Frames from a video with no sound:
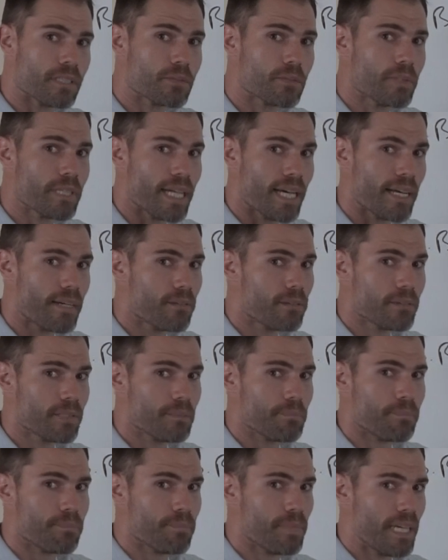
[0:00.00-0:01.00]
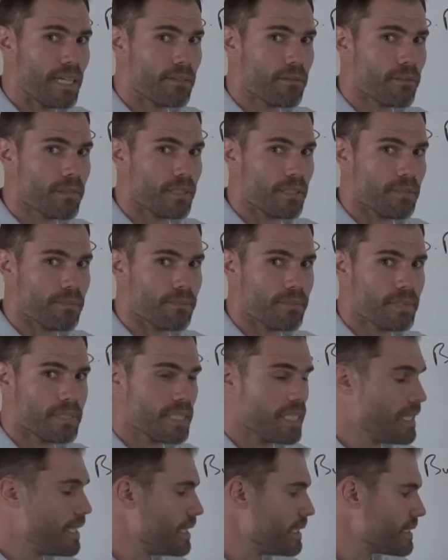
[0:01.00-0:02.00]
20. I don't want to
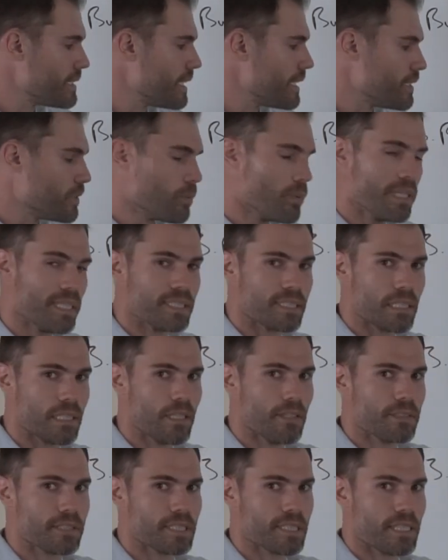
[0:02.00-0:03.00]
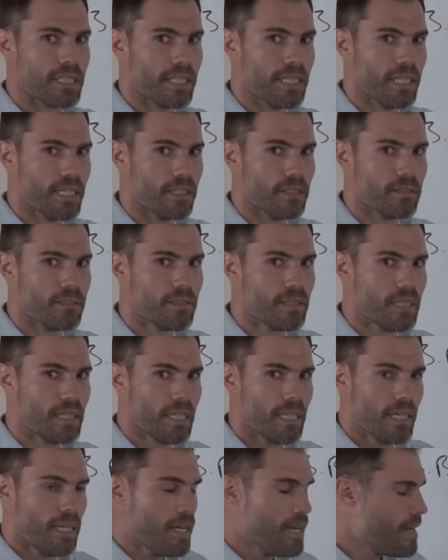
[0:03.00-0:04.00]
sit here and say 20 is the lowest it could go.
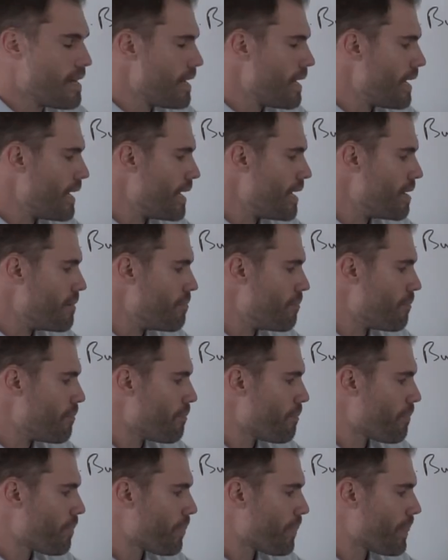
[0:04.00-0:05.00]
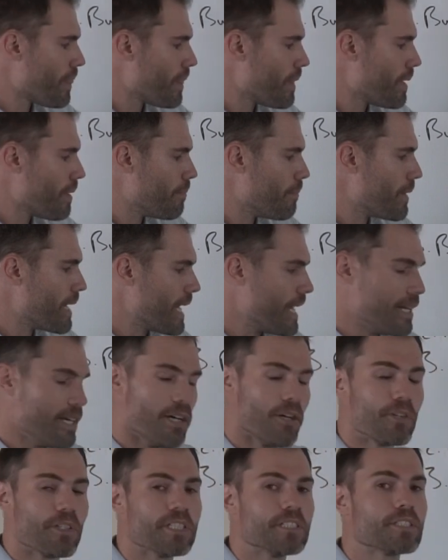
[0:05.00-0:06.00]
But I
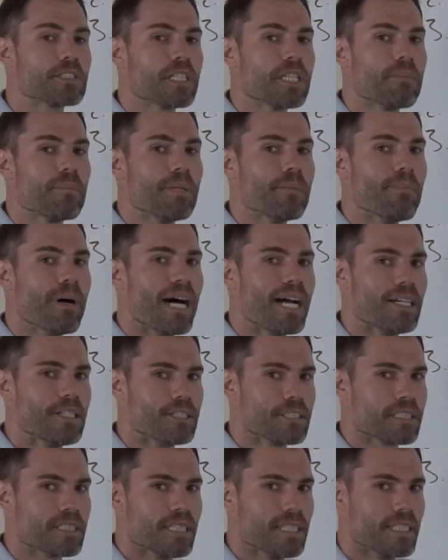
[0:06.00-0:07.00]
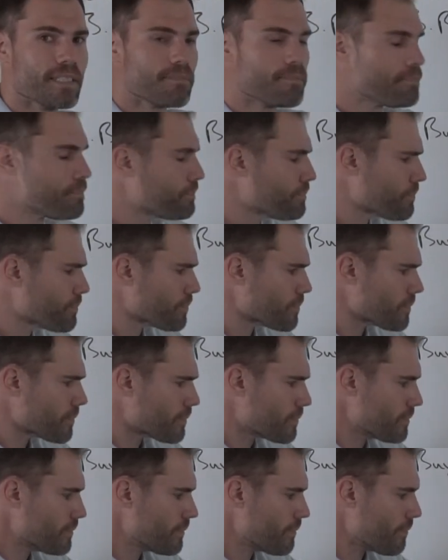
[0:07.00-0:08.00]
know there's going to be buyers there.
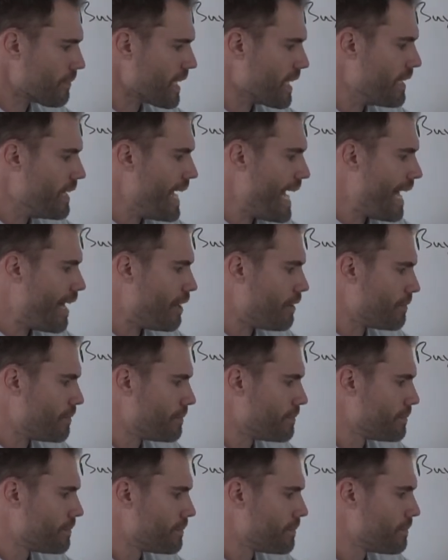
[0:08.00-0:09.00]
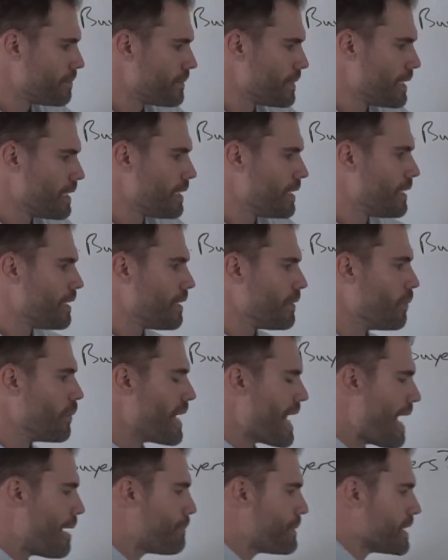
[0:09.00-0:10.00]
Now, what
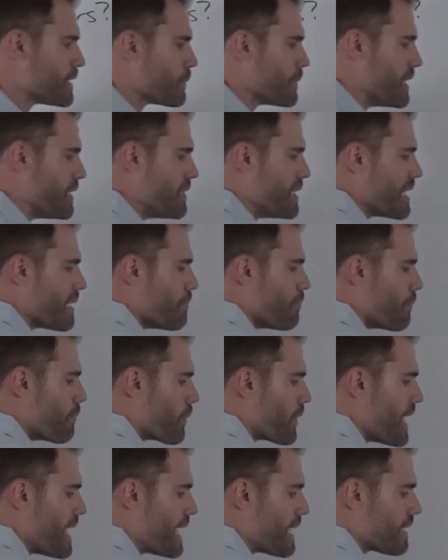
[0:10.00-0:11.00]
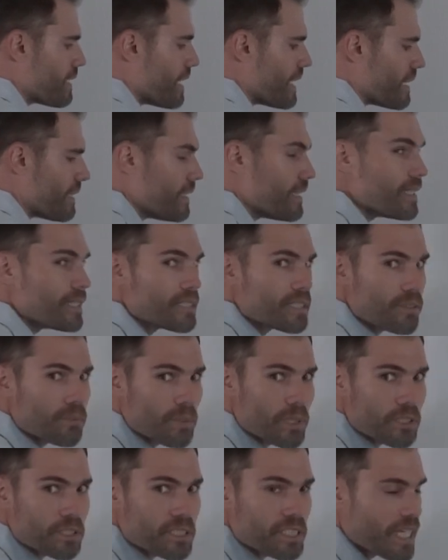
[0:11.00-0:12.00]
happens when you get a break like this, a
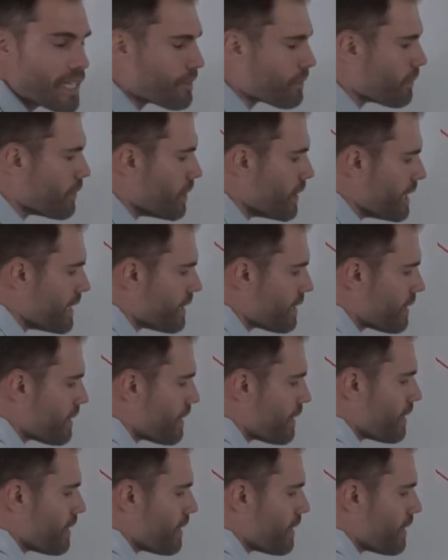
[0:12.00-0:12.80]
real sudden one,